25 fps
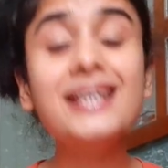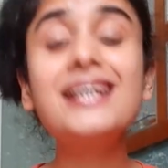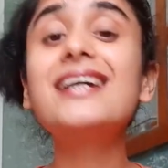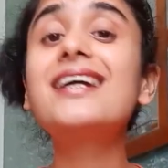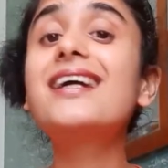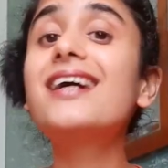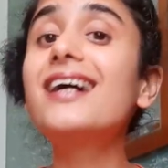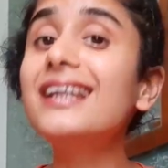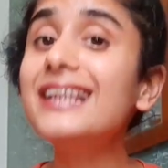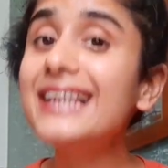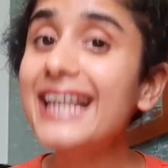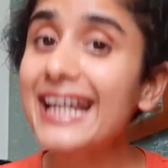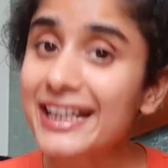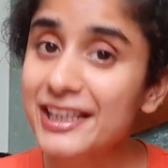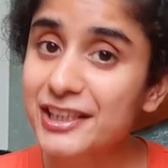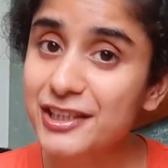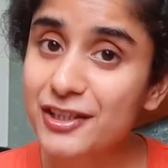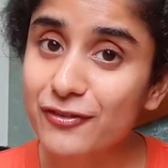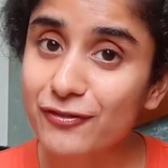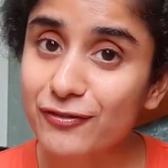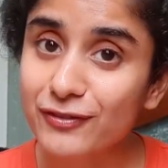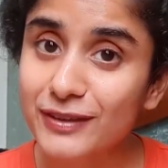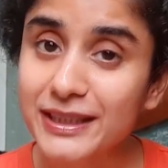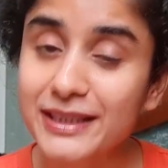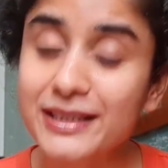
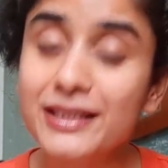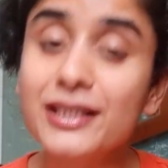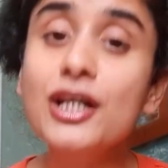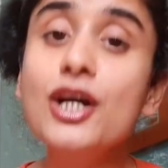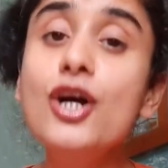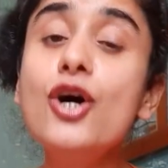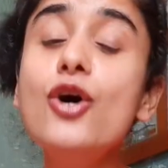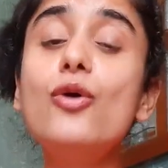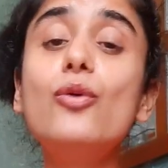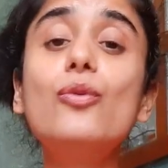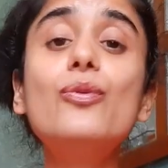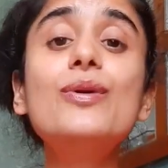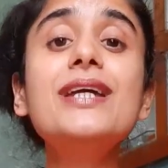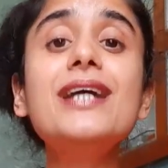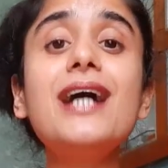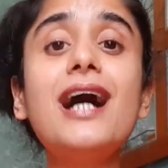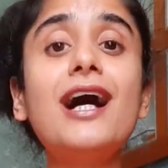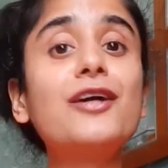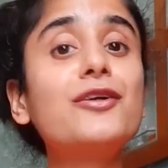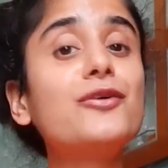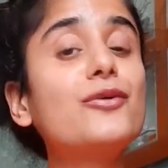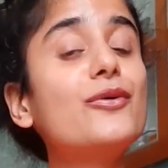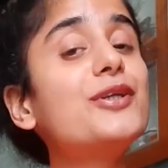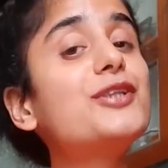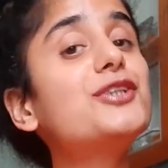collectively, we are
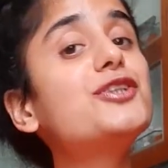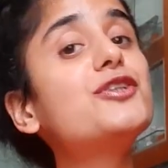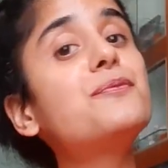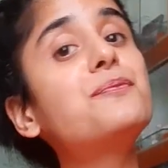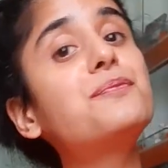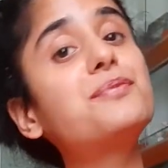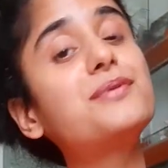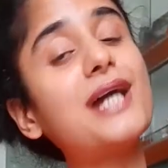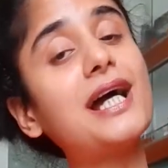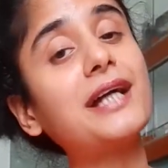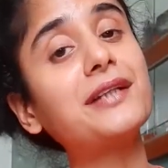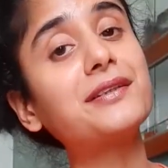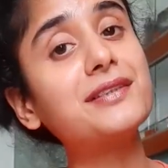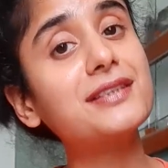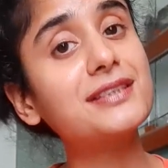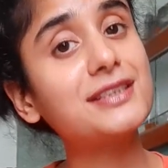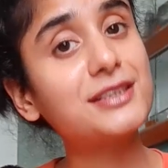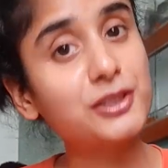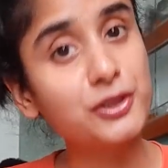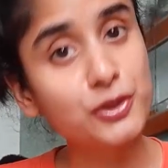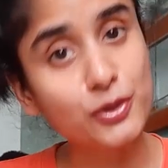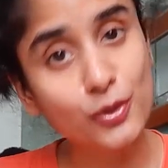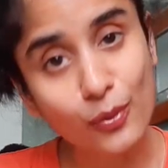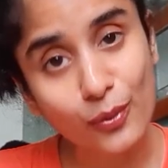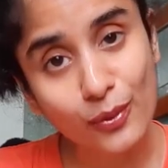going to practice
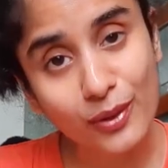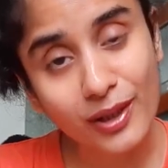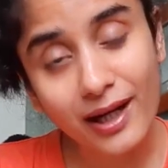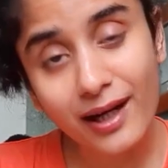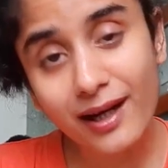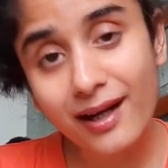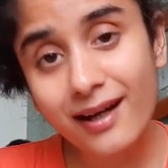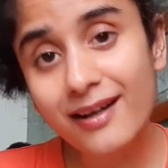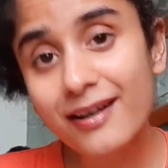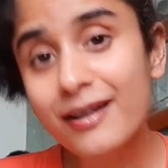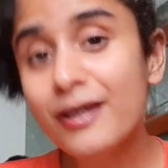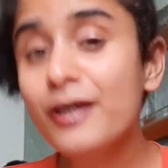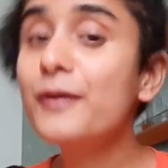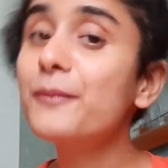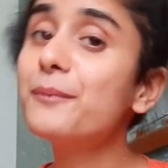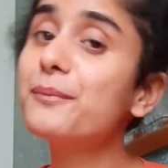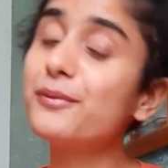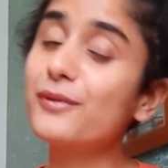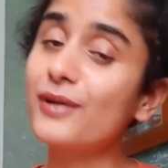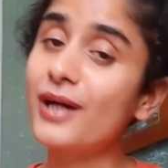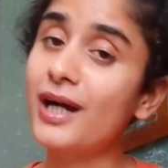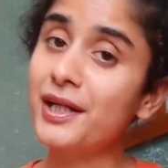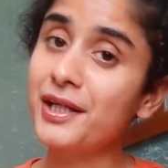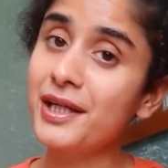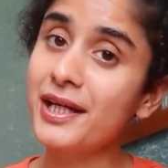yoga,
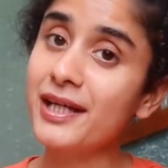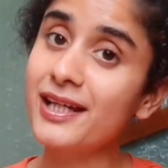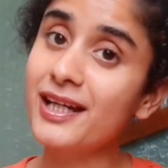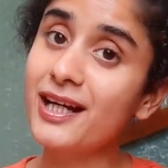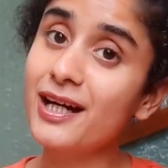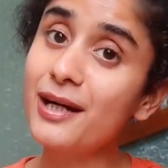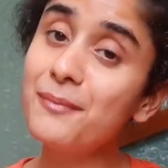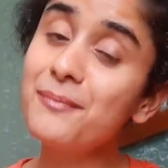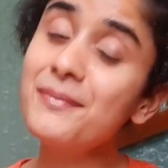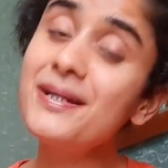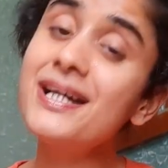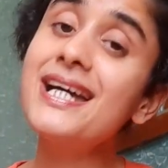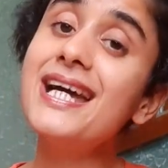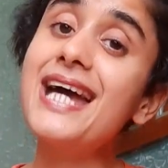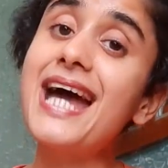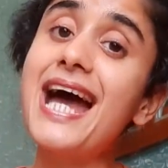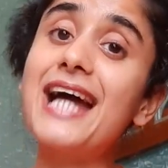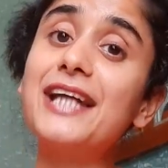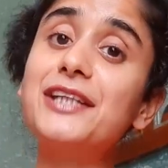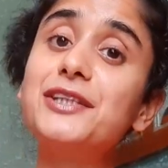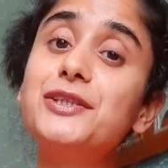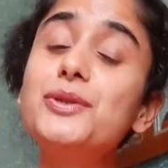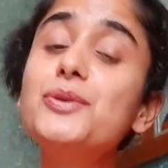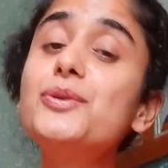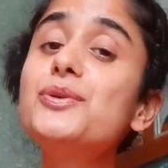pranayam,
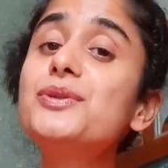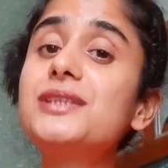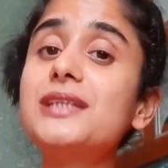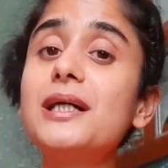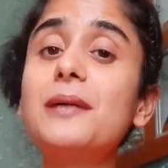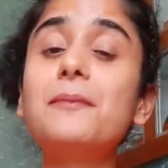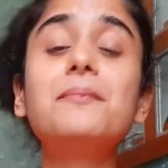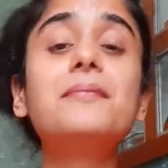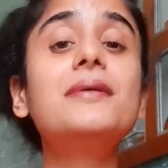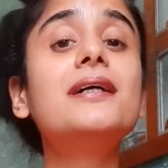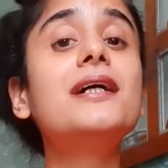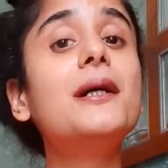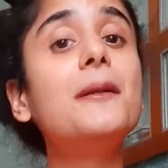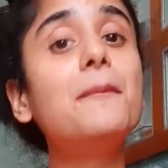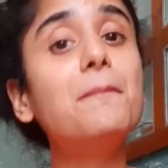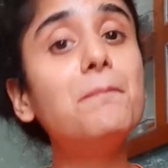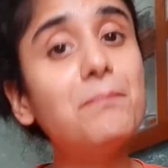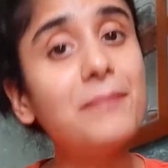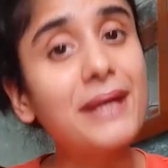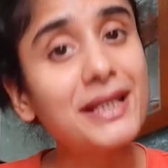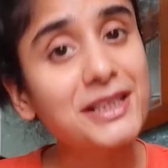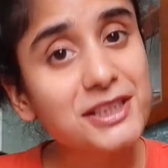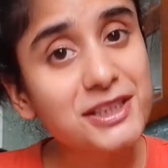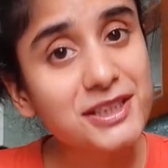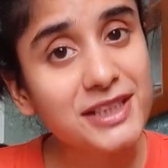and do some
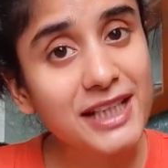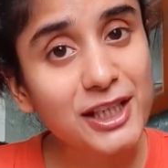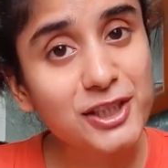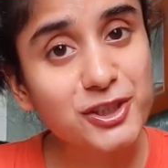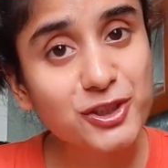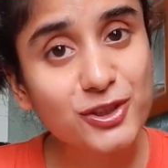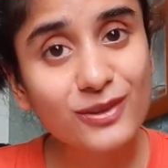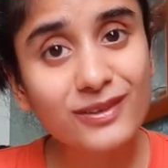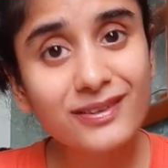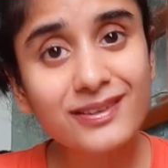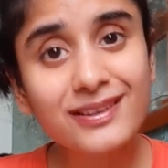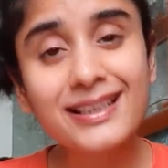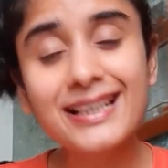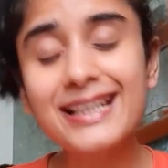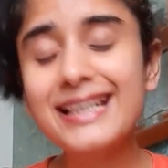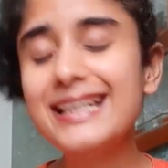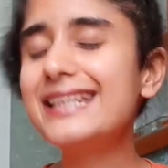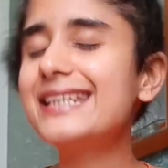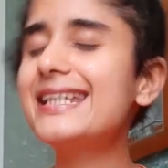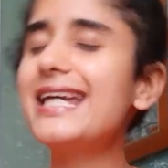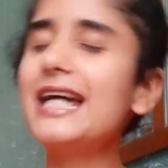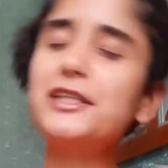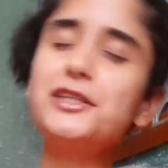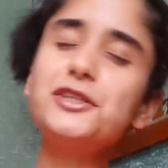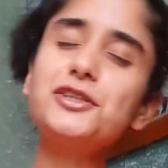meditation,
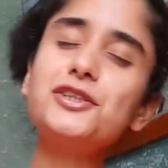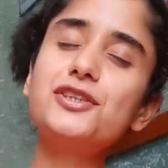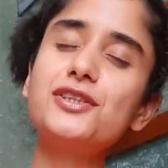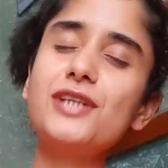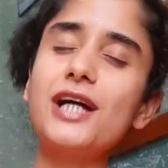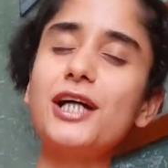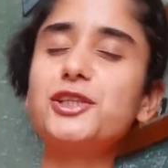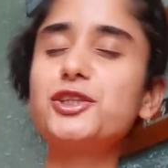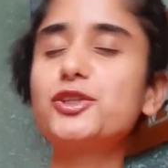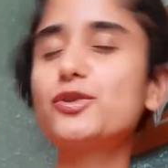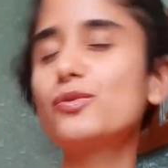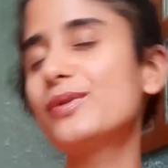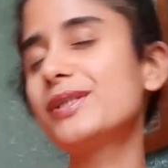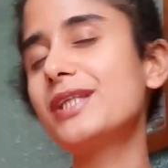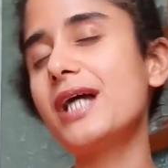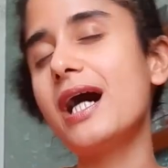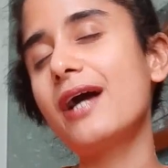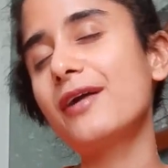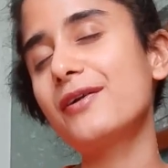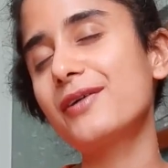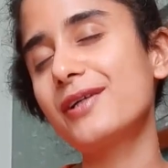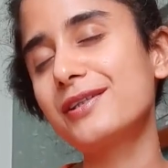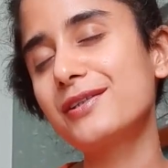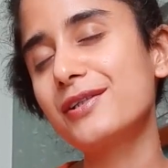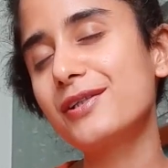get in touch with our
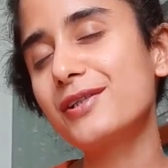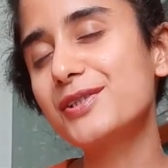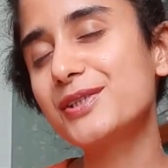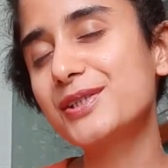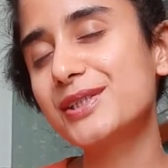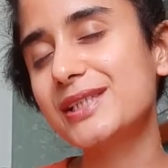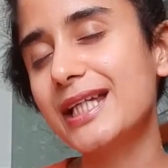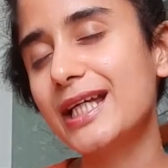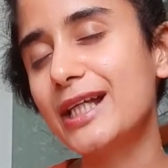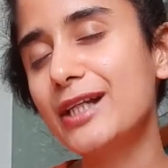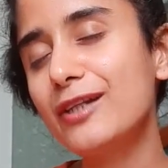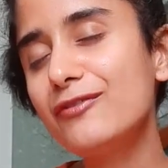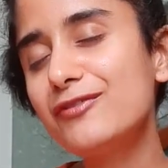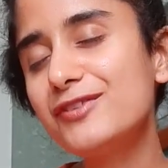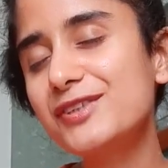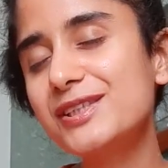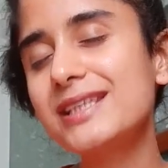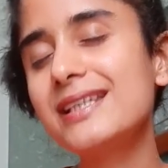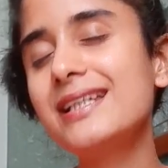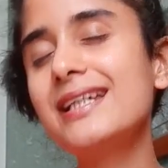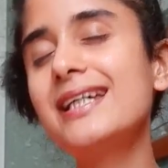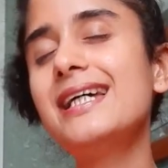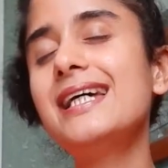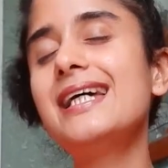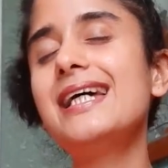inner selves,
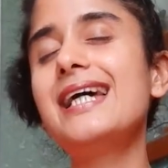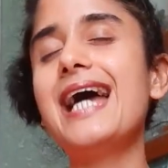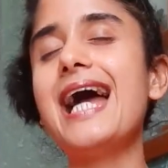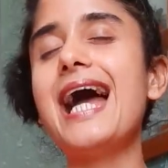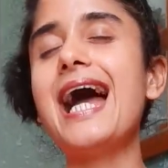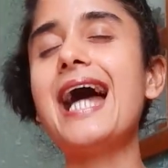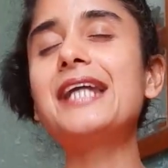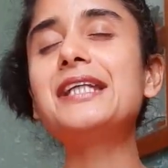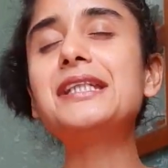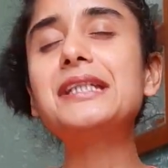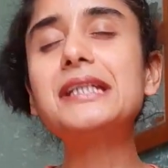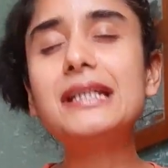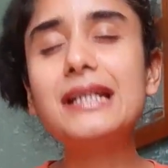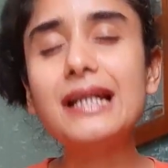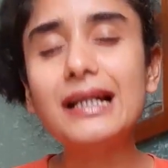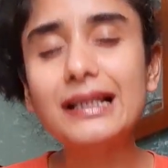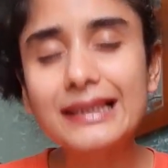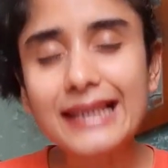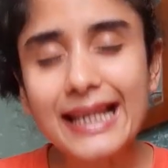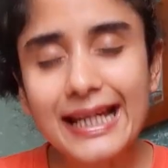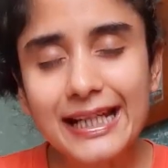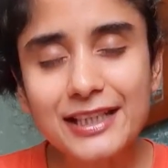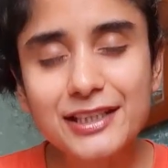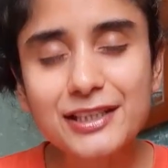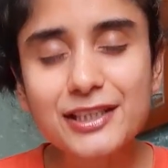and
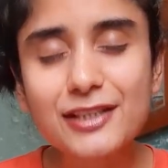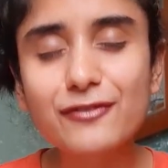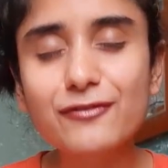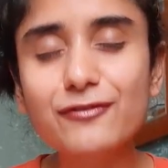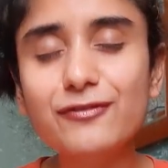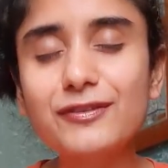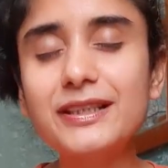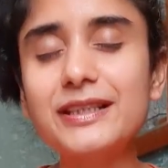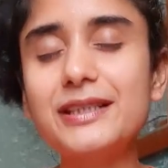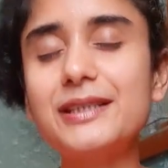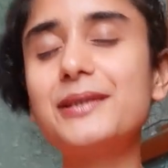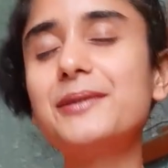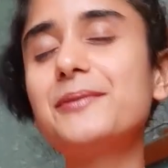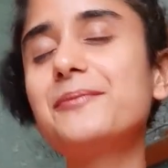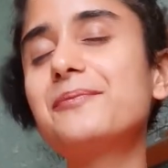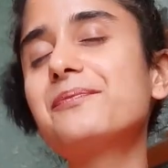collectively